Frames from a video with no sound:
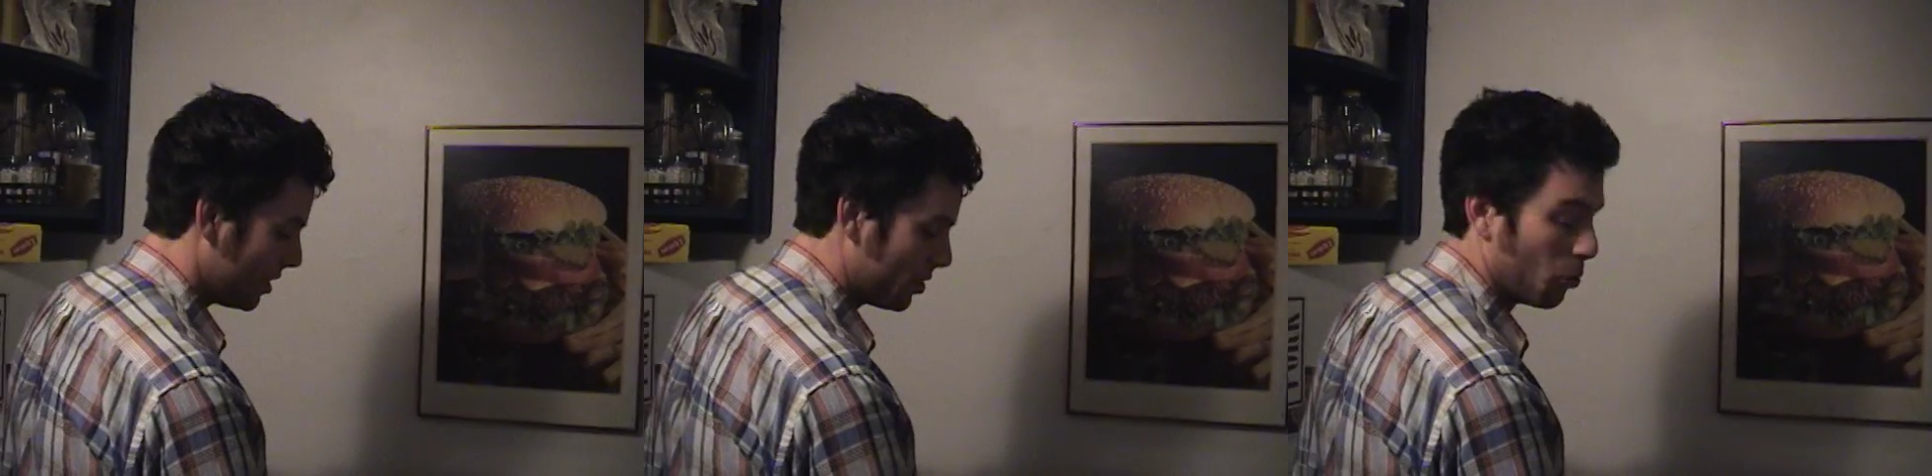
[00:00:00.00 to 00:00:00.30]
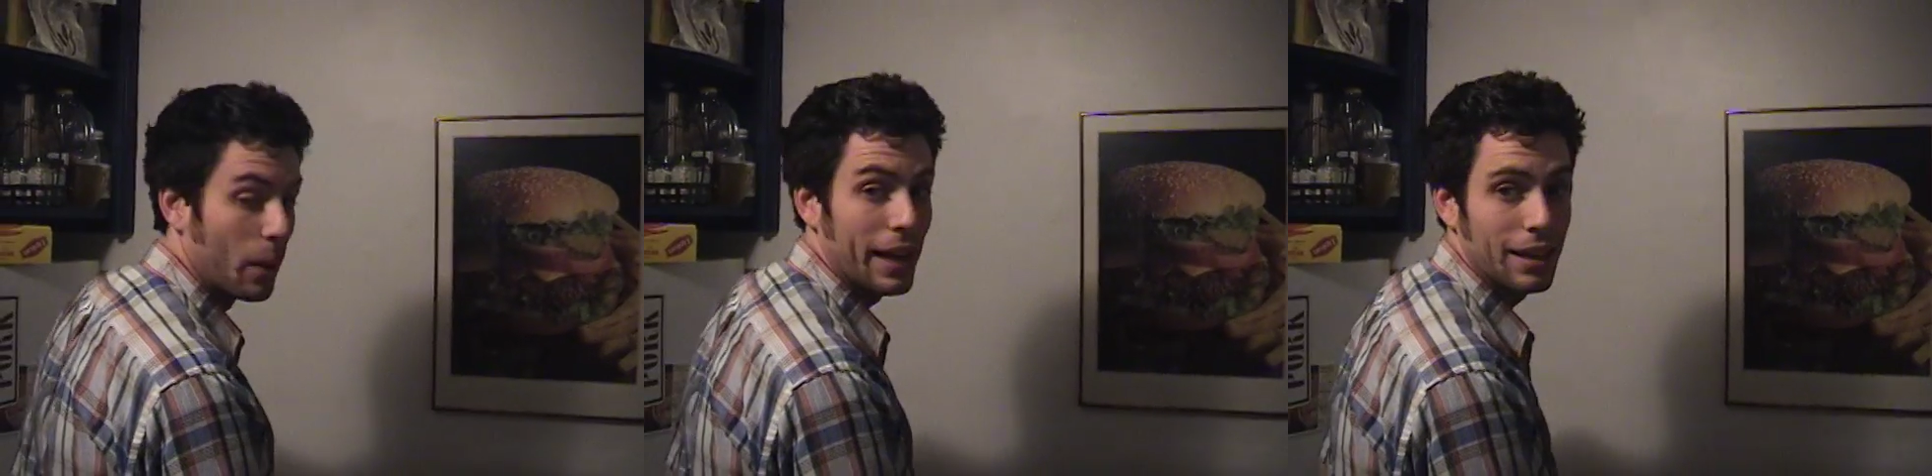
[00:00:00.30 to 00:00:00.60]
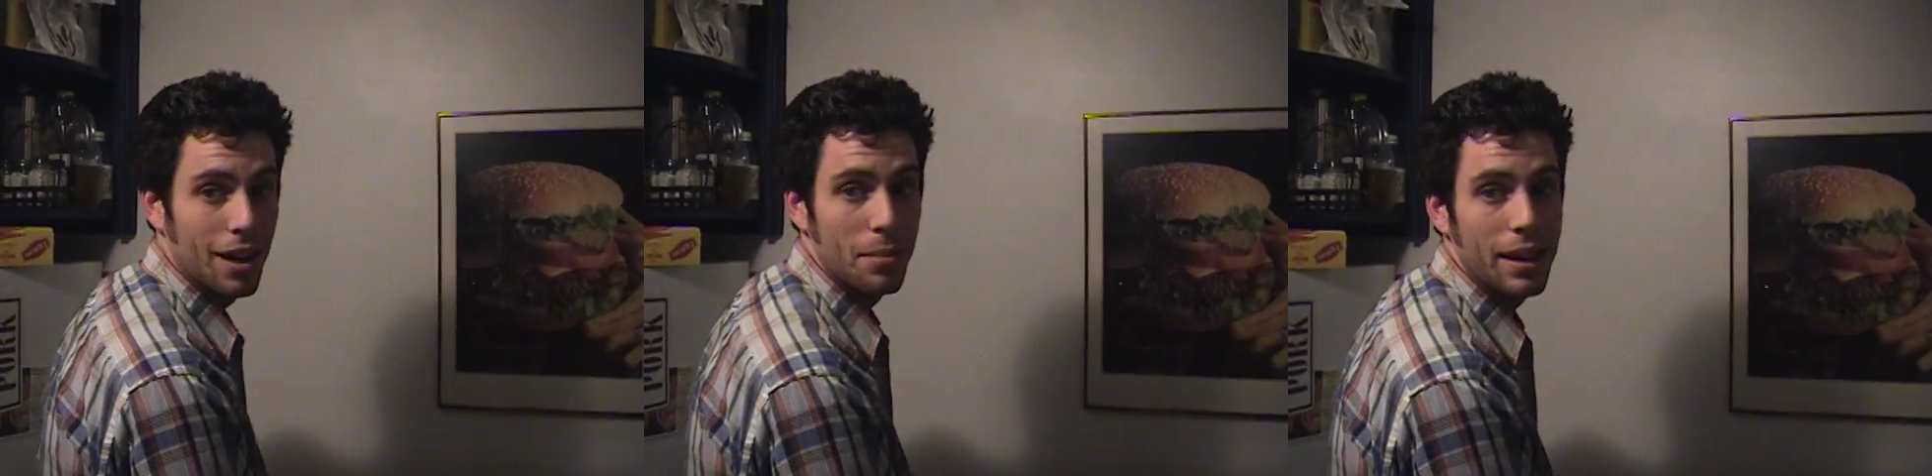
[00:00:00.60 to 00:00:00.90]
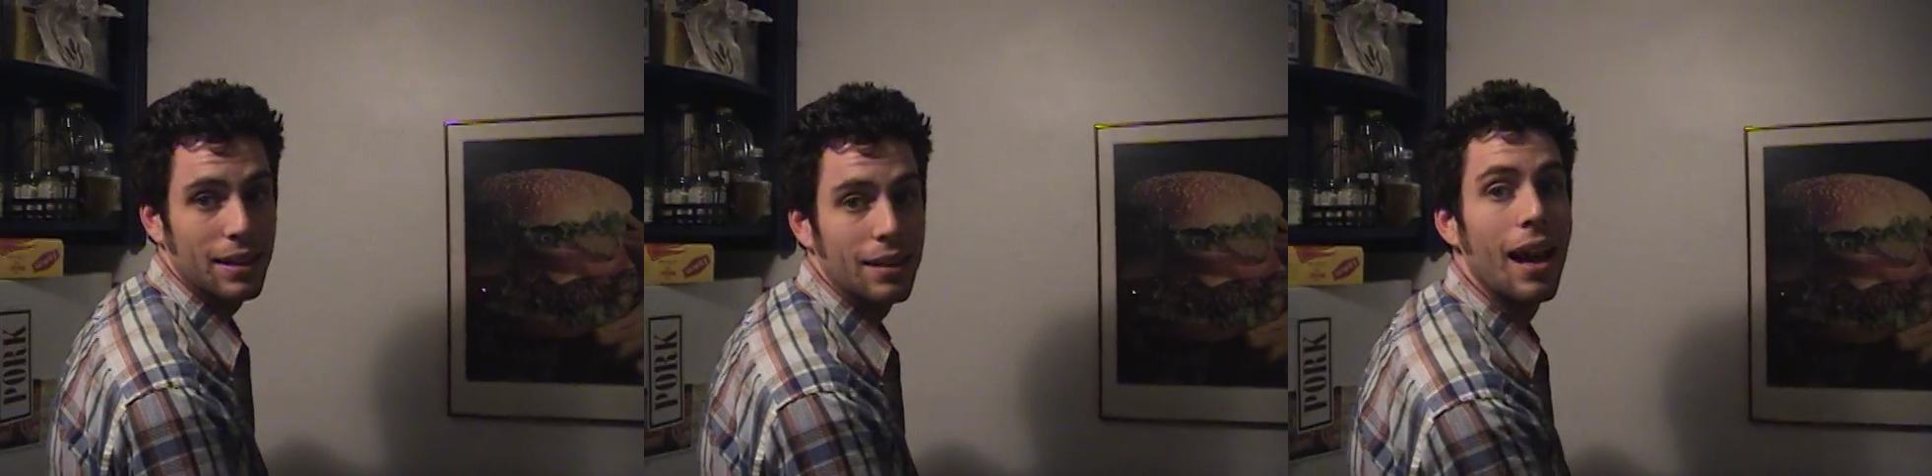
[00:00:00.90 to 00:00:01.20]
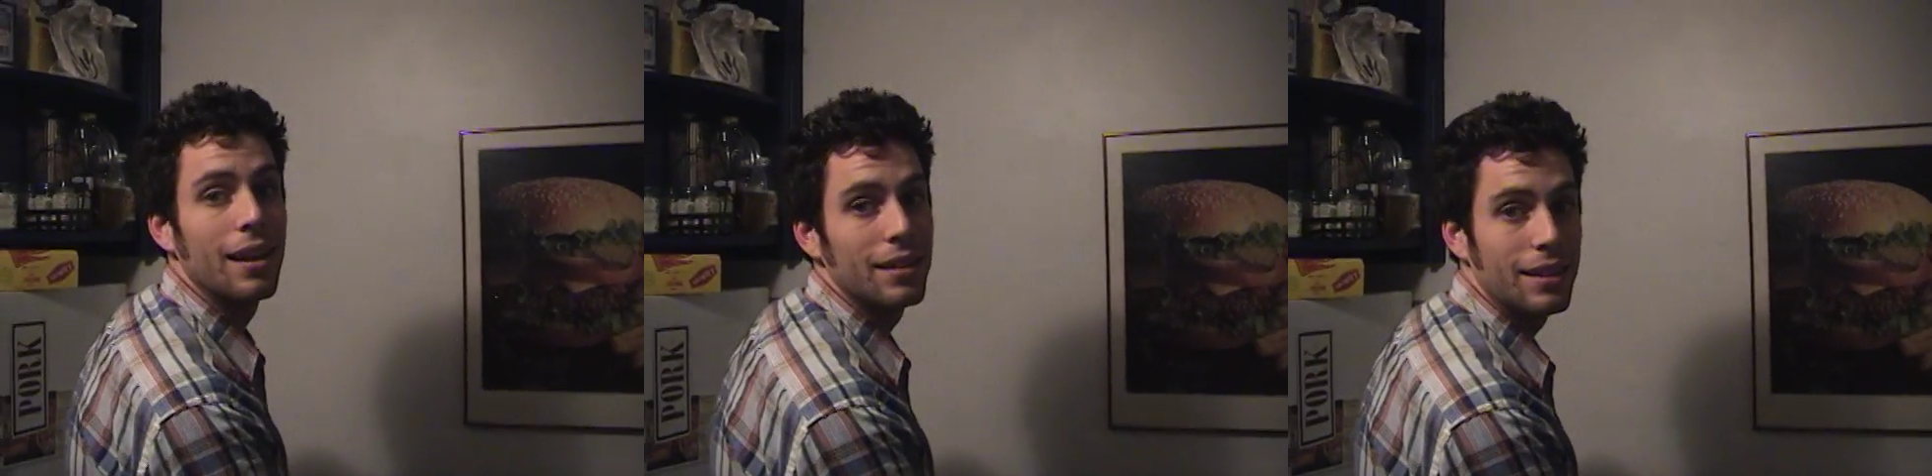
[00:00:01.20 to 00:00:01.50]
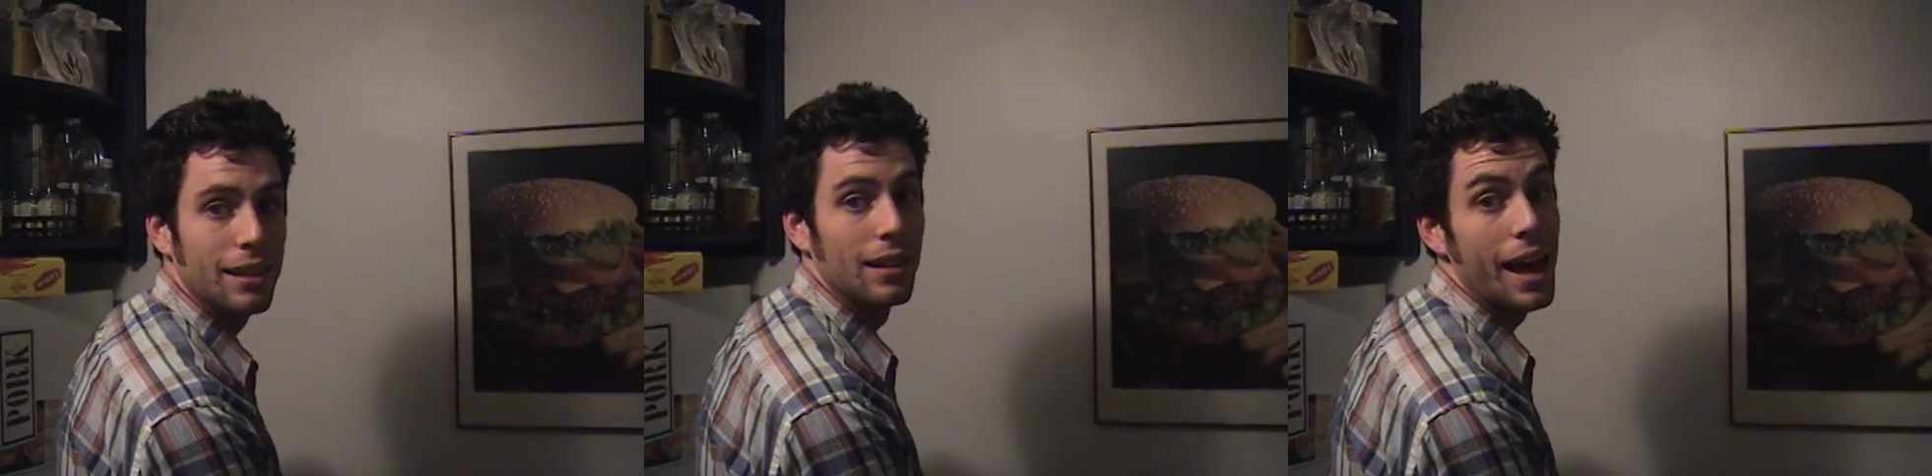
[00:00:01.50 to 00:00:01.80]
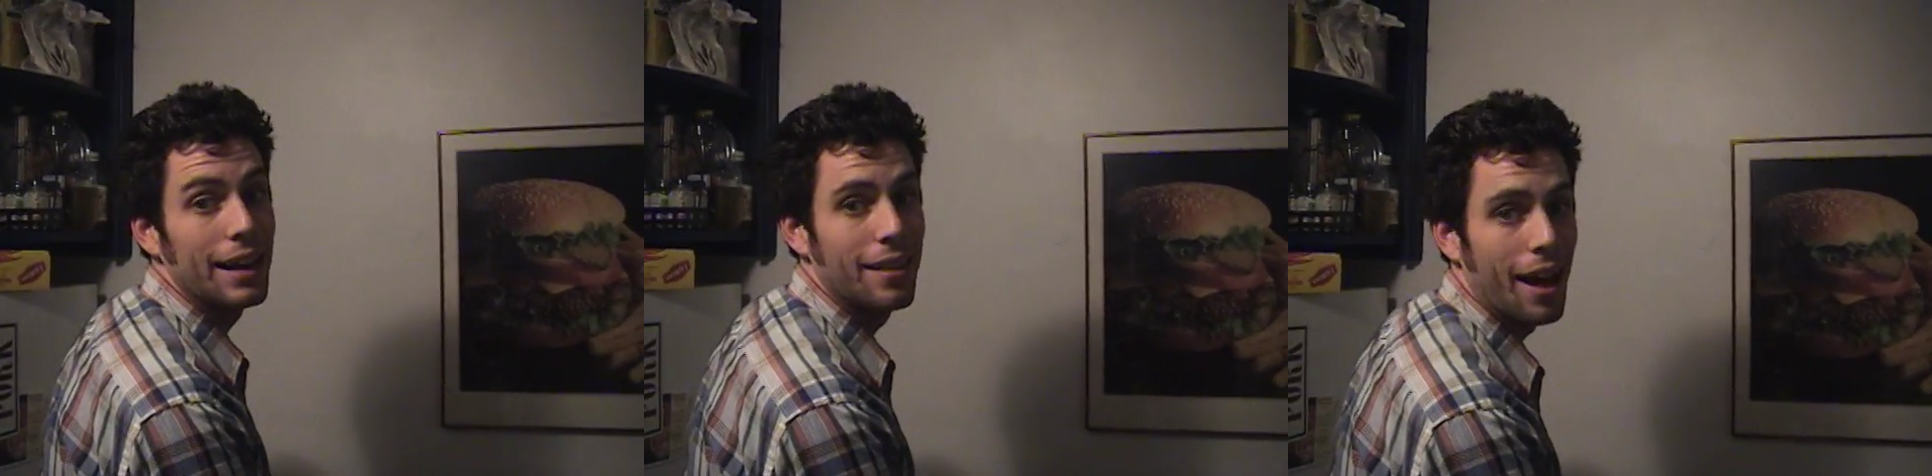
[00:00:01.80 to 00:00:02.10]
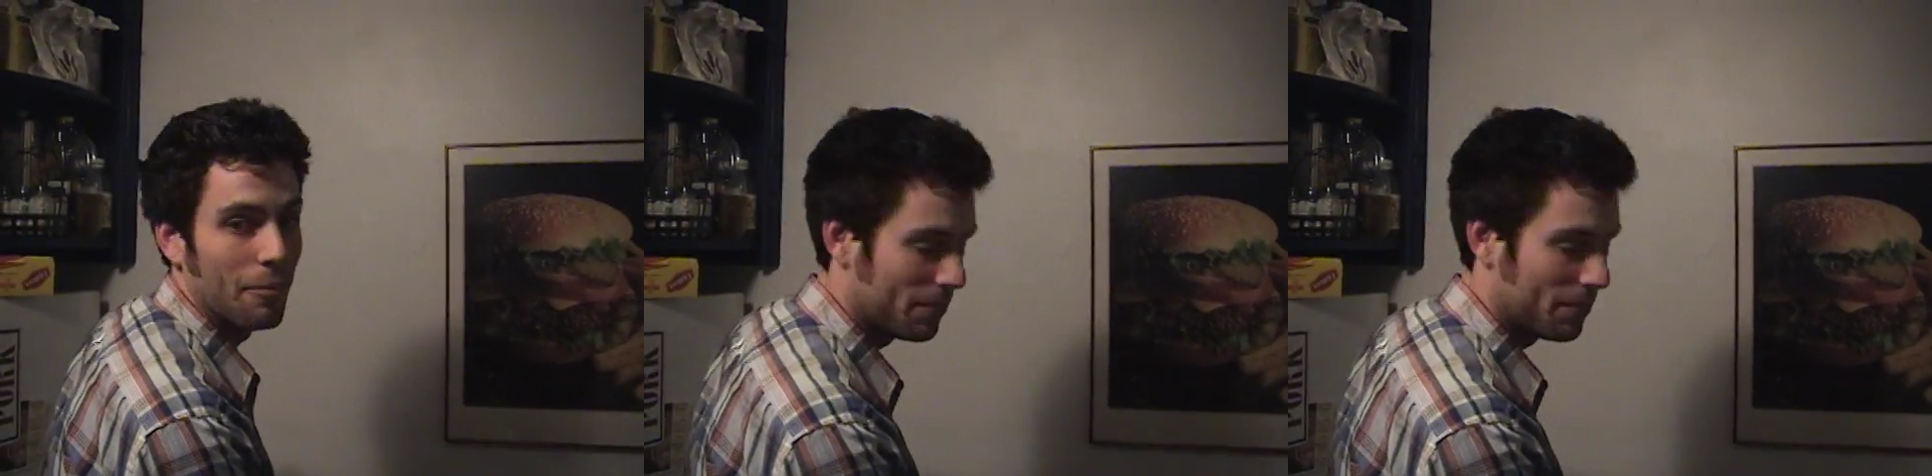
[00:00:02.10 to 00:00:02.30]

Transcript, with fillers: the winged them and, and de-legged them.